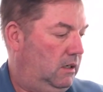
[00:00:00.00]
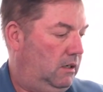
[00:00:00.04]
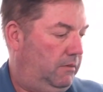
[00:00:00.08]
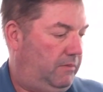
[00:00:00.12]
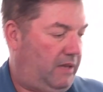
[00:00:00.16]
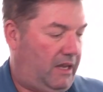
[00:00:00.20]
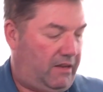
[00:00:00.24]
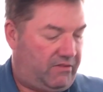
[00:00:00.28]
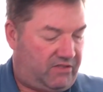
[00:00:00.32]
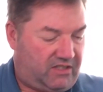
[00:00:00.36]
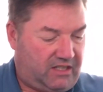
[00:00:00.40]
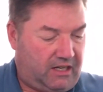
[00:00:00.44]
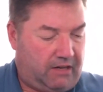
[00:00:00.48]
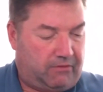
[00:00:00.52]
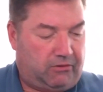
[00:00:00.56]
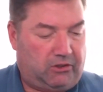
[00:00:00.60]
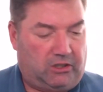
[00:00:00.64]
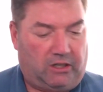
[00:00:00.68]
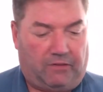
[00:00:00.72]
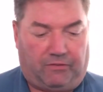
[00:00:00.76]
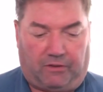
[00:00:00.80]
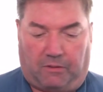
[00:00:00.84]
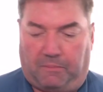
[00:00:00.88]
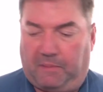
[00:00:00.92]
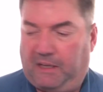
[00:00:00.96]
They have several
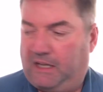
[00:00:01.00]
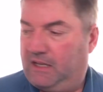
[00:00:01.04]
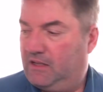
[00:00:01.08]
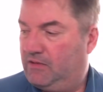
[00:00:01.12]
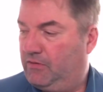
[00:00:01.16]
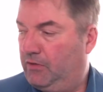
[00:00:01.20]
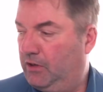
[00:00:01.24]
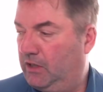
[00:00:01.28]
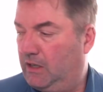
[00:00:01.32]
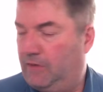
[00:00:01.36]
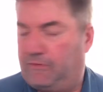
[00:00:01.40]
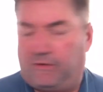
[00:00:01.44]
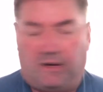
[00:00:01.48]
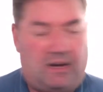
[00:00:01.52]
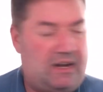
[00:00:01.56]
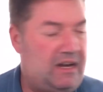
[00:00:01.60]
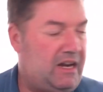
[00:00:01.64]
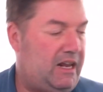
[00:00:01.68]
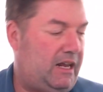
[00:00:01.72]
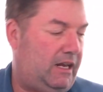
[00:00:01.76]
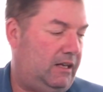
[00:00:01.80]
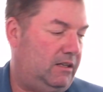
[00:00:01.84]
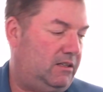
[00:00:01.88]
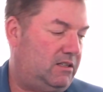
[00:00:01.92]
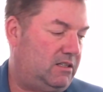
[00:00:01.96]
different, because for different
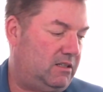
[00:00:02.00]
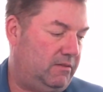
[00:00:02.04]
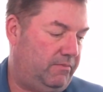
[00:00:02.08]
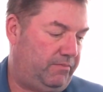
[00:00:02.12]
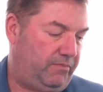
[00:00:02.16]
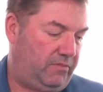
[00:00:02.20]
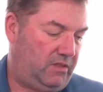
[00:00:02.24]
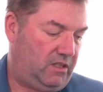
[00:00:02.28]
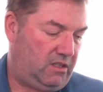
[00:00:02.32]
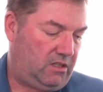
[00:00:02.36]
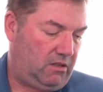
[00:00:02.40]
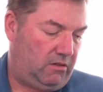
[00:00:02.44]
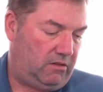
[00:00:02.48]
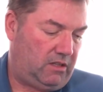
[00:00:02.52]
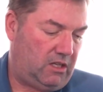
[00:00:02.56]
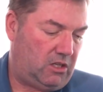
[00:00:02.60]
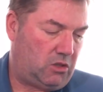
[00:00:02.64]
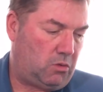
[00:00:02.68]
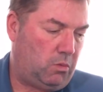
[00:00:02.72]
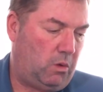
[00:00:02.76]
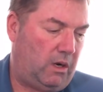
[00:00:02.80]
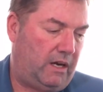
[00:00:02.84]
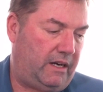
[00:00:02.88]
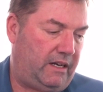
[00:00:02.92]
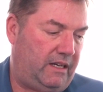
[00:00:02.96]
needs. So
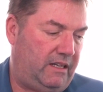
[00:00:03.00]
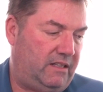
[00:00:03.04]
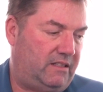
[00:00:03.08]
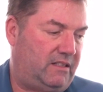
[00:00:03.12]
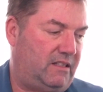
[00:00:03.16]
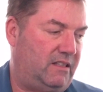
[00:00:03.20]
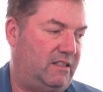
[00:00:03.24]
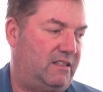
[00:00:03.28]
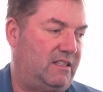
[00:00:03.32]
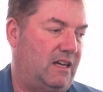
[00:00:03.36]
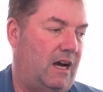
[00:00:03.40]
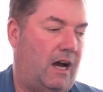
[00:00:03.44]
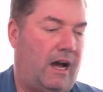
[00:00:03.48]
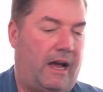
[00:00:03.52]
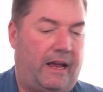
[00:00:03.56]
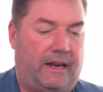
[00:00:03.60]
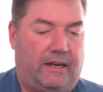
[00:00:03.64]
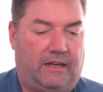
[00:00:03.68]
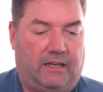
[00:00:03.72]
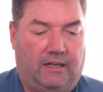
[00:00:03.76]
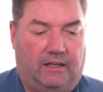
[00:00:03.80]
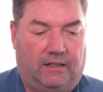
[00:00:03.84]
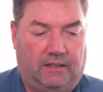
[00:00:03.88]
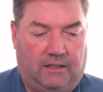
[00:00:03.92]
this one is designed